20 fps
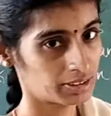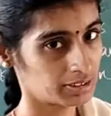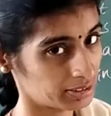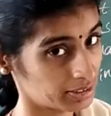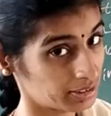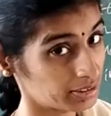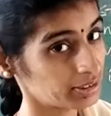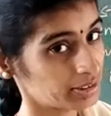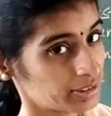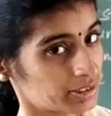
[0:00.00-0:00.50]

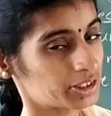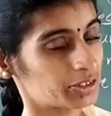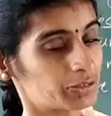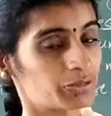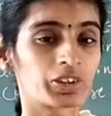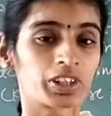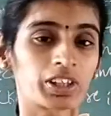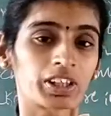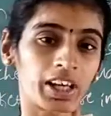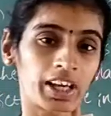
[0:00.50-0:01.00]

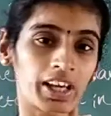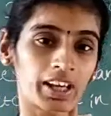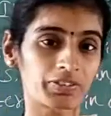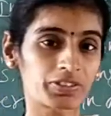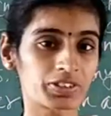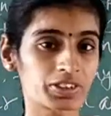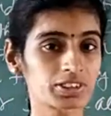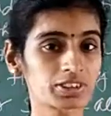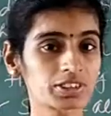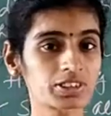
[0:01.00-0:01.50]
Yes, we
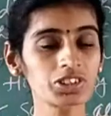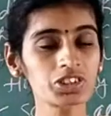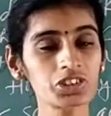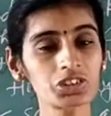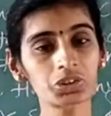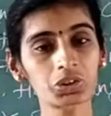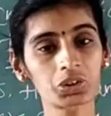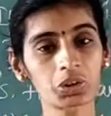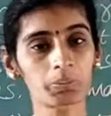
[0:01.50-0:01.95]
have discussed a